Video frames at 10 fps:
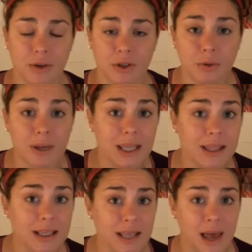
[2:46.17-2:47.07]
So we get
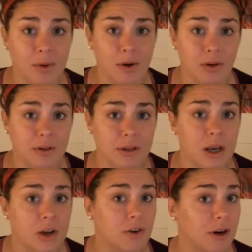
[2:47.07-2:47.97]
these chemicals
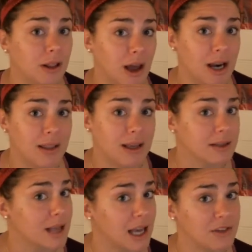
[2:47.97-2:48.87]
during a lot of
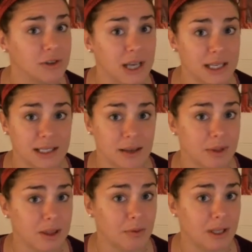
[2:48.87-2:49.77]
things. Exercise is something
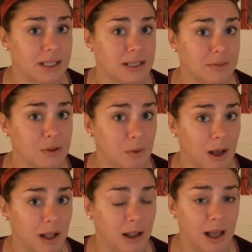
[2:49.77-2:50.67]
that releases them as
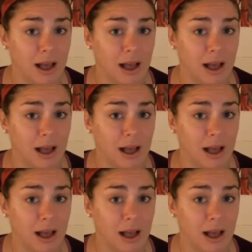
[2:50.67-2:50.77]
well.